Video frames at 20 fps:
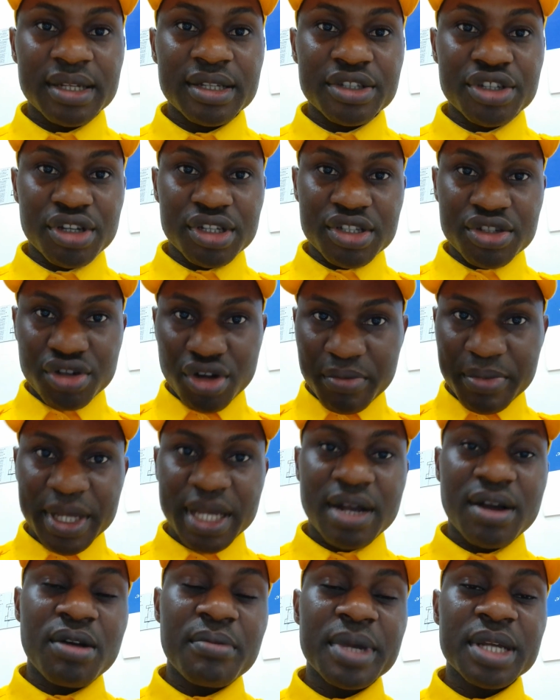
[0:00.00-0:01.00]
just drop a
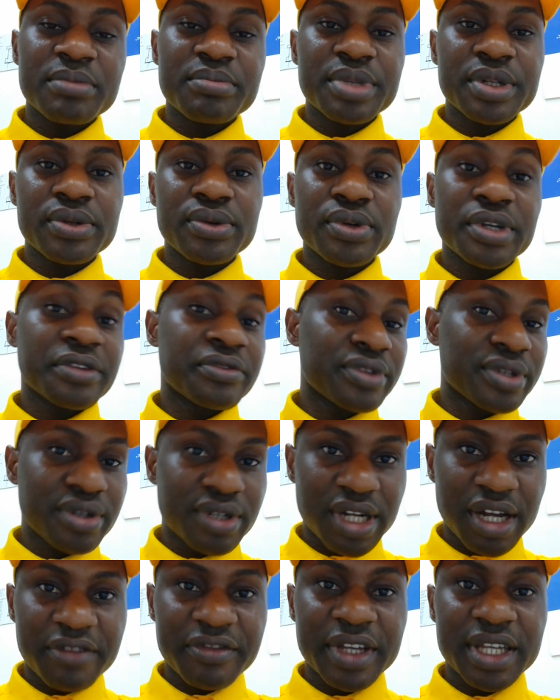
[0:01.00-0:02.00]
comment below. If you
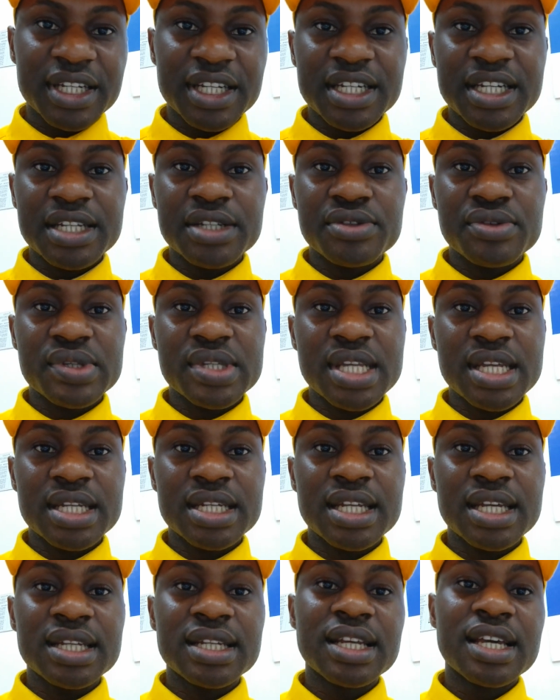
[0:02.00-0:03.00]
don't have anything to say,
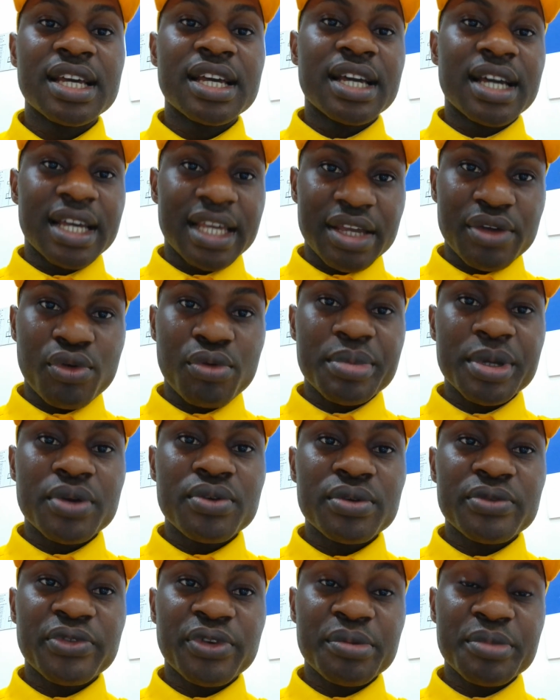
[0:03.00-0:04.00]
then it will be
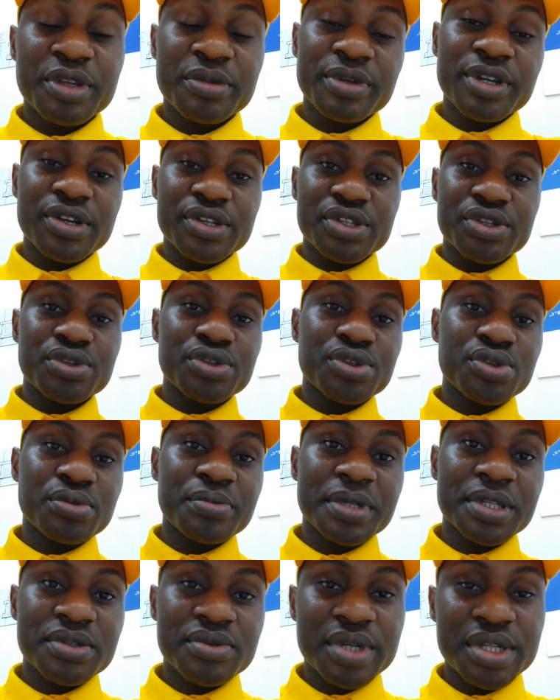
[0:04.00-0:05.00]
good for me, because YouTube
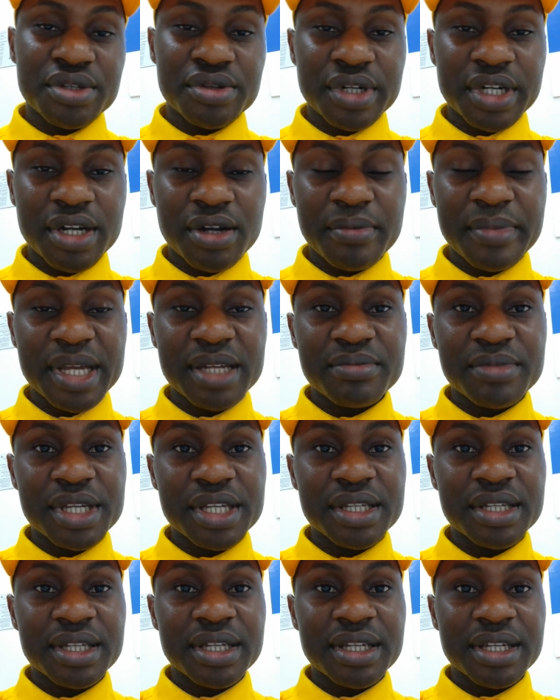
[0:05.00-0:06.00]
is going to recommend
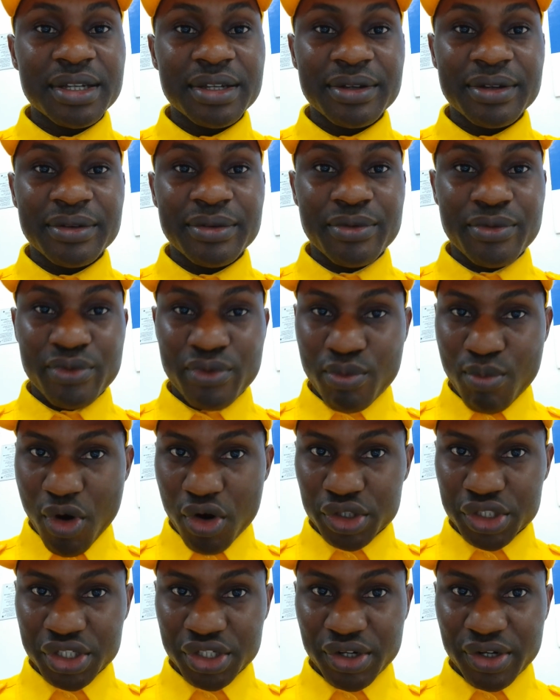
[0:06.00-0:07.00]
me
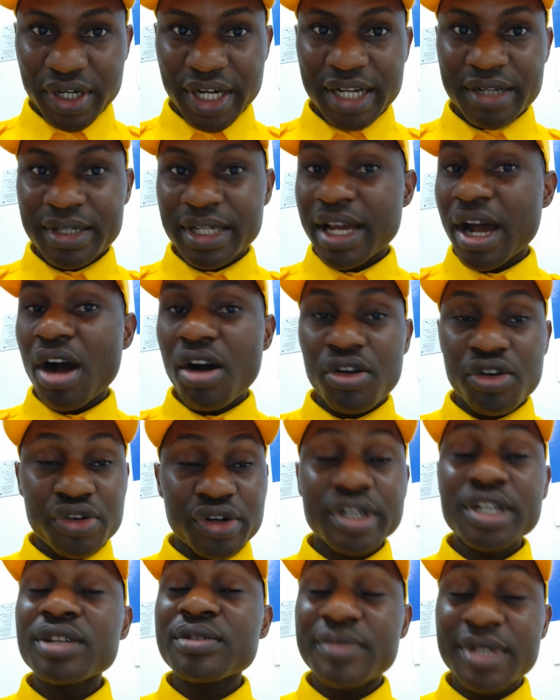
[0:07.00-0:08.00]
much. All right, the
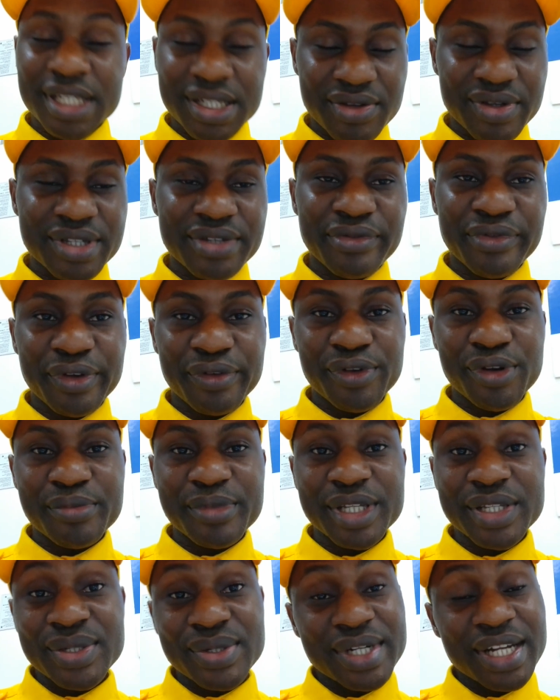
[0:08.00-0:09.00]
algorithm is going to favor
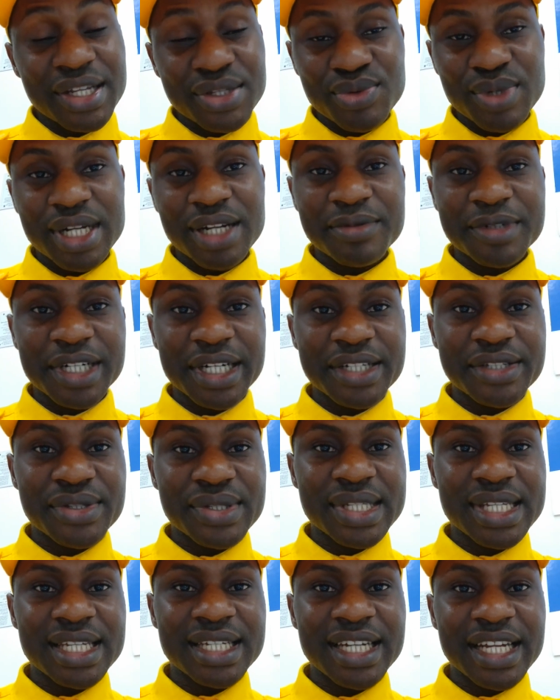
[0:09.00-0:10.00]
me. So that's what I'm trying to
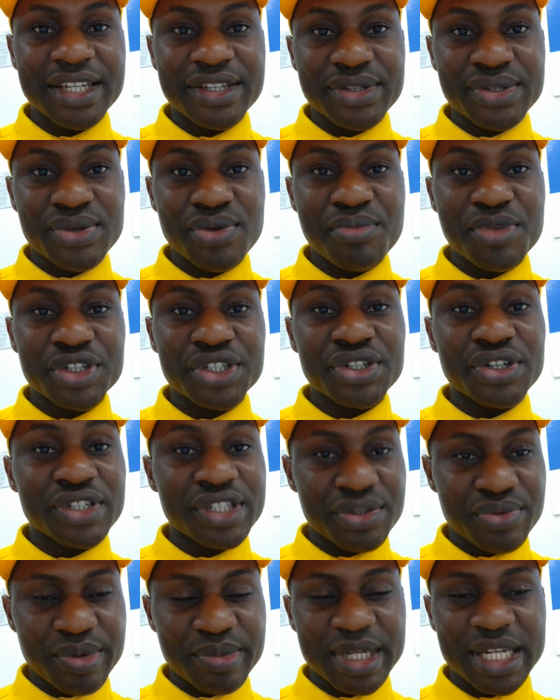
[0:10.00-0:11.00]
say. Thank you so much.
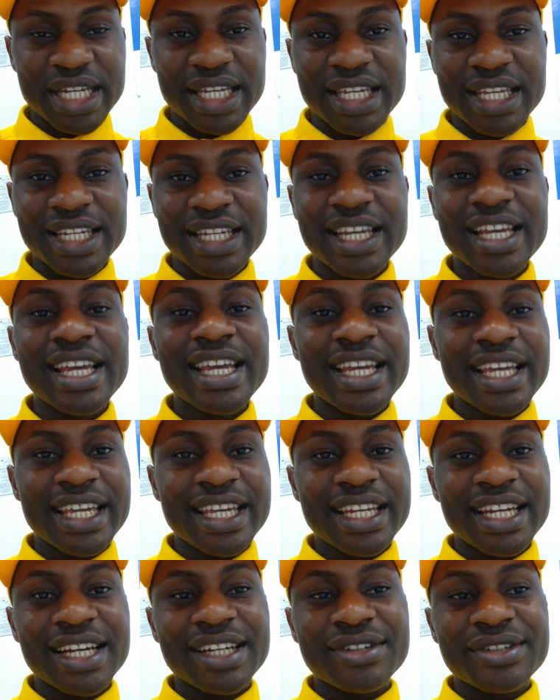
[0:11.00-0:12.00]
Until we meet again
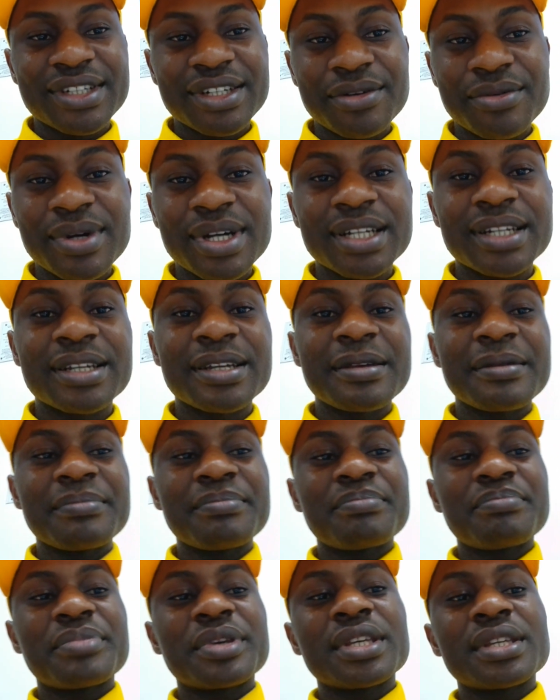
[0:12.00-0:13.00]
in another one.
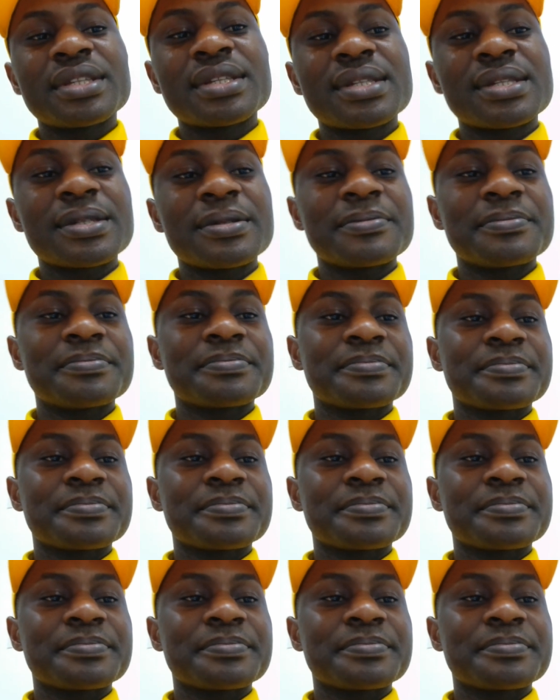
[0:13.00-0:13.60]
Peace.